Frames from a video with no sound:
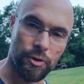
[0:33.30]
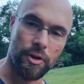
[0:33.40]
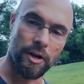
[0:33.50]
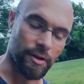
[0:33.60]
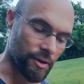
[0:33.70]
your
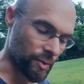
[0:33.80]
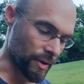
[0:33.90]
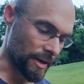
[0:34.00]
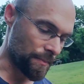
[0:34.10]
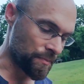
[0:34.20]
dog this
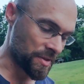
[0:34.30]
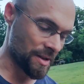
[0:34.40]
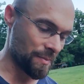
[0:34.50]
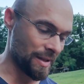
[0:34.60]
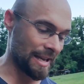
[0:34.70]
way.
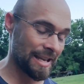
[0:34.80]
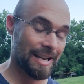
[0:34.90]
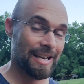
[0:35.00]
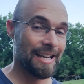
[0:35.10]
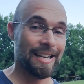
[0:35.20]
I'm like,
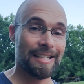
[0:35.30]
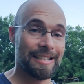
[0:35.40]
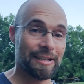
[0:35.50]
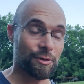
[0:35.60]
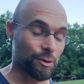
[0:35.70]
he
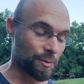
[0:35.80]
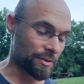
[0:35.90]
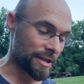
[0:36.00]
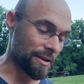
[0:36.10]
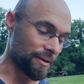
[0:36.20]
did it to
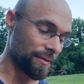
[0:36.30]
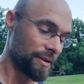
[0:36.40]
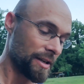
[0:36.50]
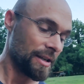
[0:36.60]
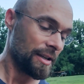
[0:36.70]
himself.
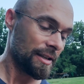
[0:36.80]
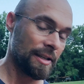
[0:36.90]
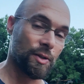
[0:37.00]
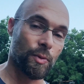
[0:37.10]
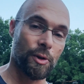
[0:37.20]

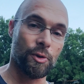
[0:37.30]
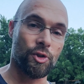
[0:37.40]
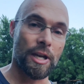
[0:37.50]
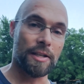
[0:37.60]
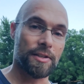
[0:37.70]
He's the one who
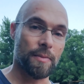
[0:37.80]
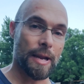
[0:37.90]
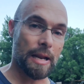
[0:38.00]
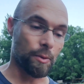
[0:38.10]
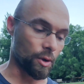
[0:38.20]
chased some
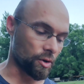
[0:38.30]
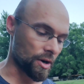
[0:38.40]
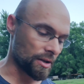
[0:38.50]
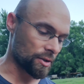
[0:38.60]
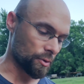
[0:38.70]
animal
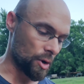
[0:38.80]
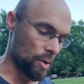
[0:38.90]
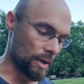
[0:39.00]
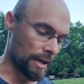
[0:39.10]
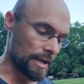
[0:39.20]
across the road
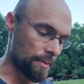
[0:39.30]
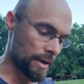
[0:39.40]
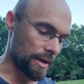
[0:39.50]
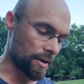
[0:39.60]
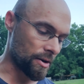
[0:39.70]
and got hit by
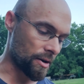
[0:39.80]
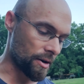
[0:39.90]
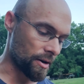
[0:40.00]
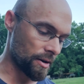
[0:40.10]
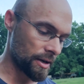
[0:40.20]
a
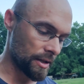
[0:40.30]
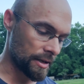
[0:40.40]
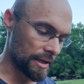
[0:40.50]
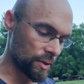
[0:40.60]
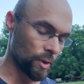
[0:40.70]
car, and then
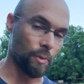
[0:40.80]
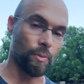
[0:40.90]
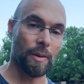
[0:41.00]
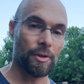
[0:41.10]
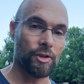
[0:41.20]
he's the one who
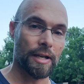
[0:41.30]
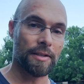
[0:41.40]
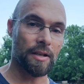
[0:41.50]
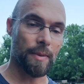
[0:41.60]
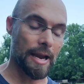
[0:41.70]
probably
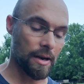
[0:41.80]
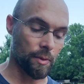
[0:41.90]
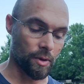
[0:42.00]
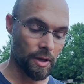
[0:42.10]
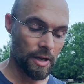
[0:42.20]
chased some
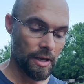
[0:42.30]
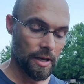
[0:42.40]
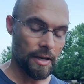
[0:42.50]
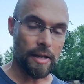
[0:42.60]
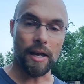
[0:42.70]
animal
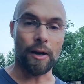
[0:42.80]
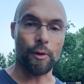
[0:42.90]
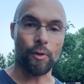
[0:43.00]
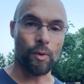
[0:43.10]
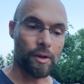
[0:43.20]
and got a
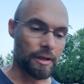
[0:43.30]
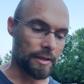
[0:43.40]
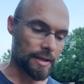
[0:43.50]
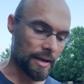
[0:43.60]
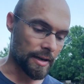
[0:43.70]
thorn in
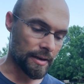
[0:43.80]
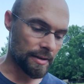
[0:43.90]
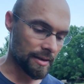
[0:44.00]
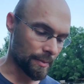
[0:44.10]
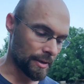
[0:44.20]
his eye.
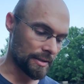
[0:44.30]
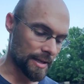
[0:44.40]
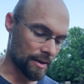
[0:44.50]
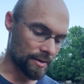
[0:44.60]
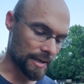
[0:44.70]
I mean, he's an
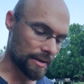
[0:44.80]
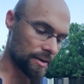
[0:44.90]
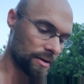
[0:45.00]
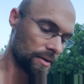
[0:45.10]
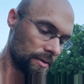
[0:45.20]
outside
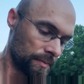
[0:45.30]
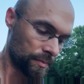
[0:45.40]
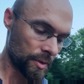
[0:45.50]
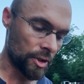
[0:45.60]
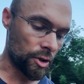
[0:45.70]
dog.
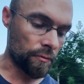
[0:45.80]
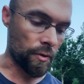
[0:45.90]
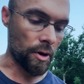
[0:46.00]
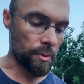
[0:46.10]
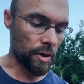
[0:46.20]
He's a good
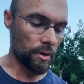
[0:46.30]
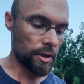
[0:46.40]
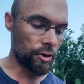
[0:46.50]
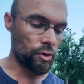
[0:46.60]
farm dog. Yes,